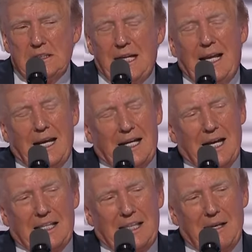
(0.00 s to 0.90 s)
And I
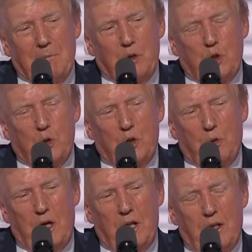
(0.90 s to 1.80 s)
got them to
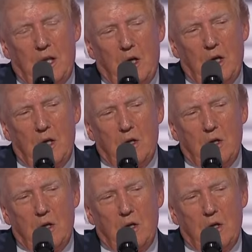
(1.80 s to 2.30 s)
agree that